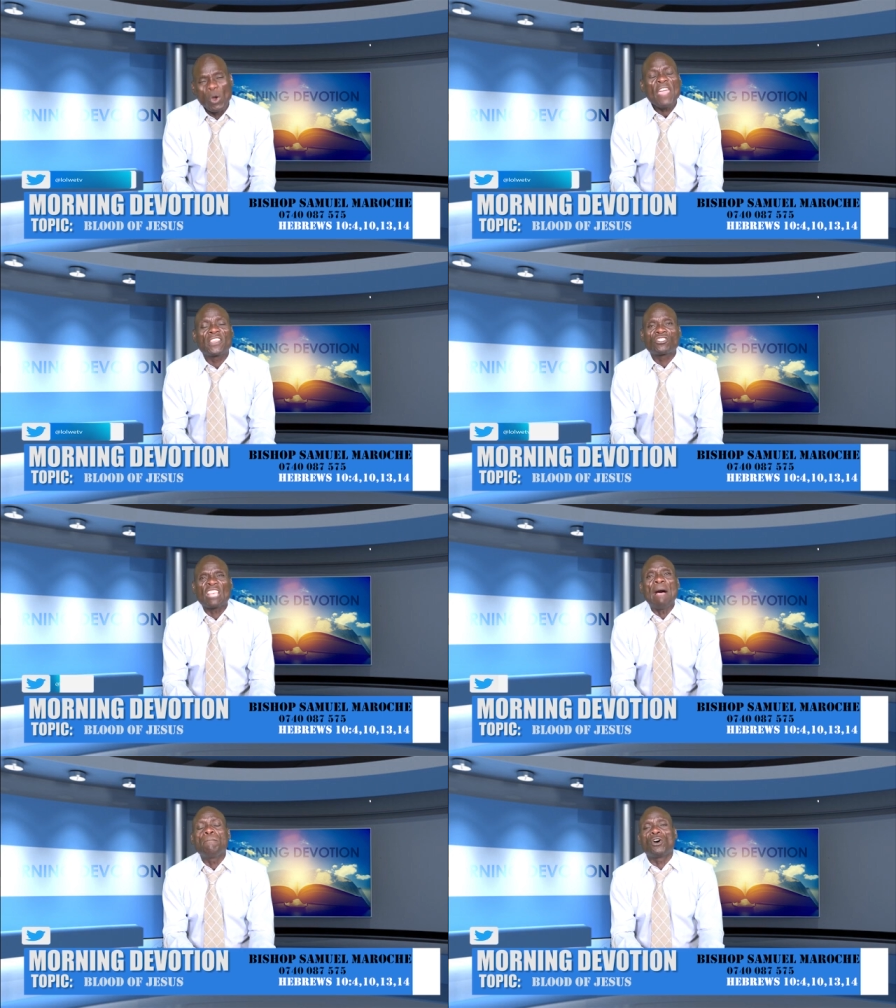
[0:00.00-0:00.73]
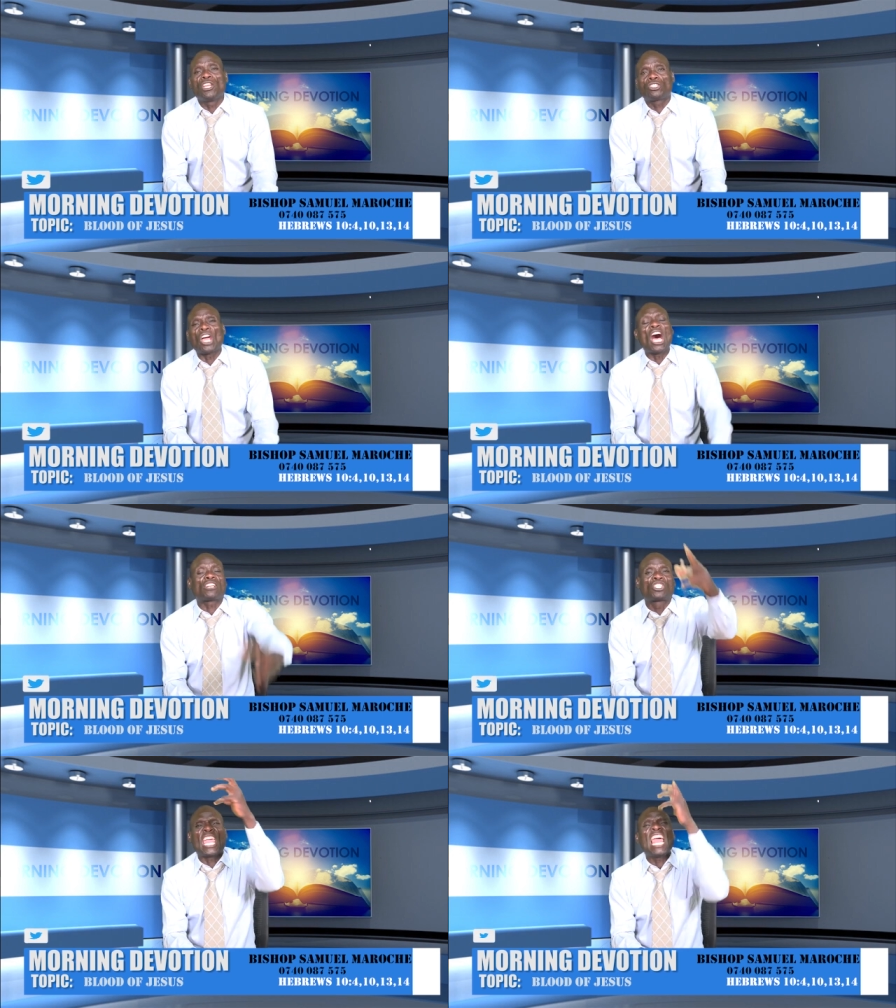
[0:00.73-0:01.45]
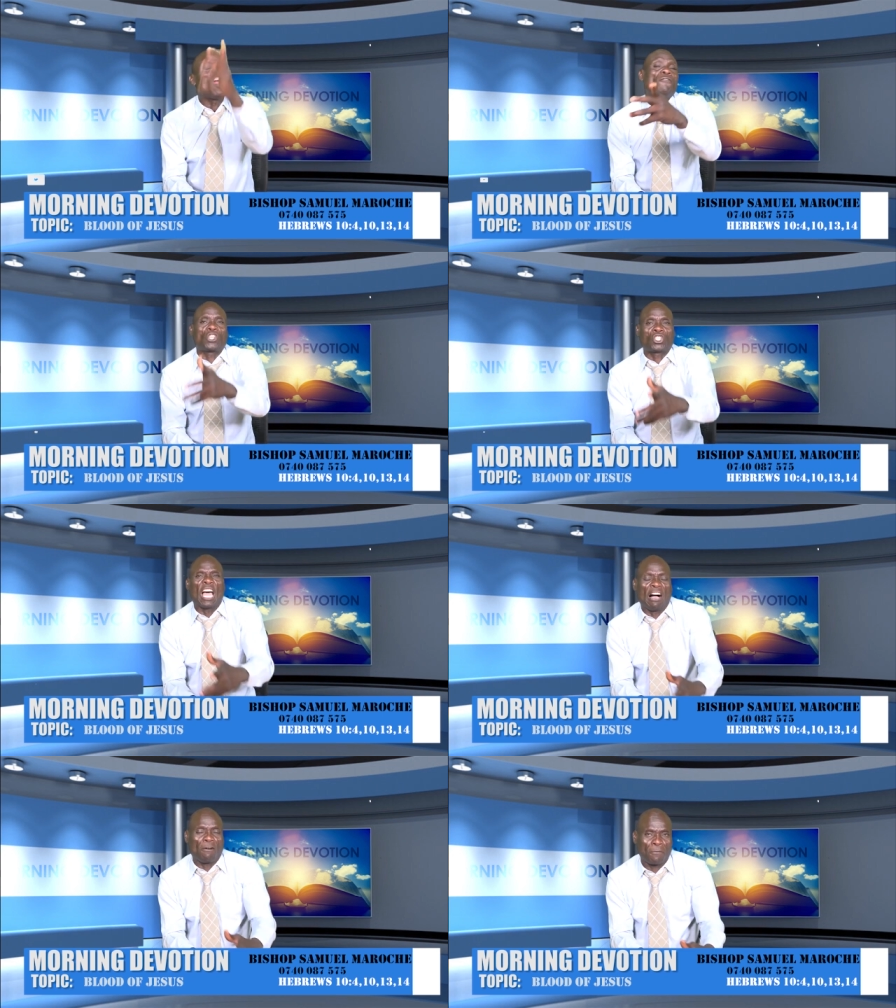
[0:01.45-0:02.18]
whether somebody talked ill of
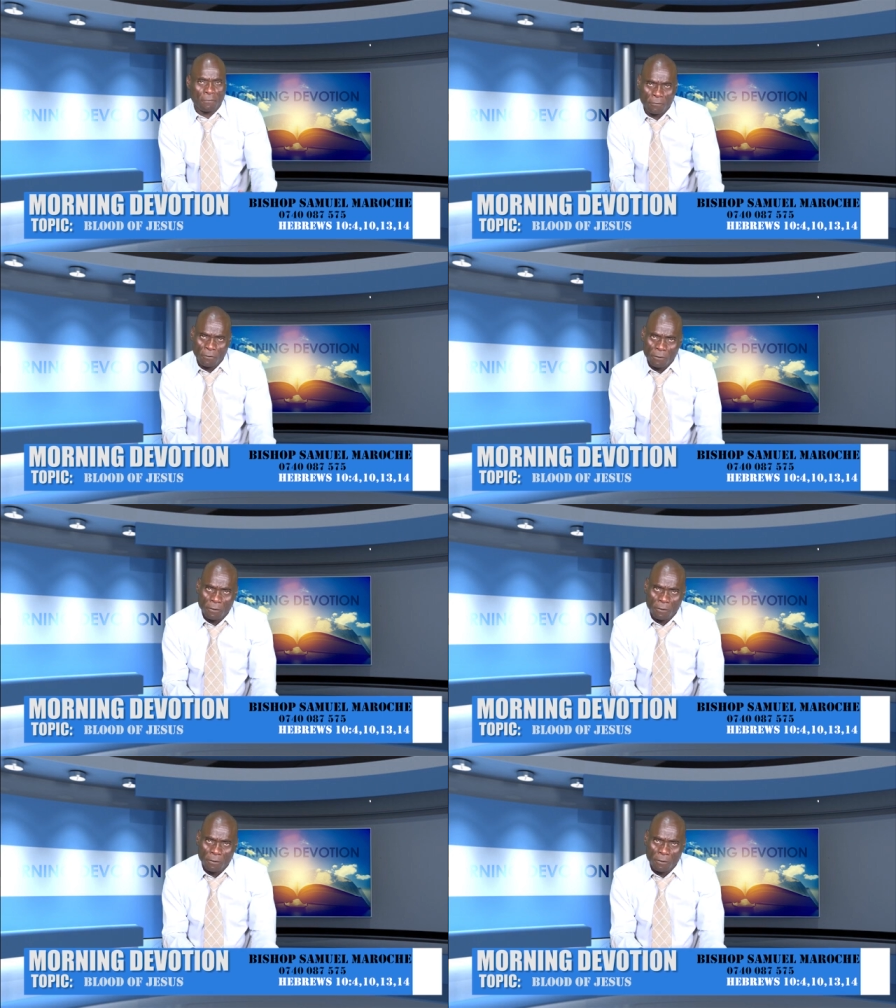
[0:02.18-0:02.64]
yourself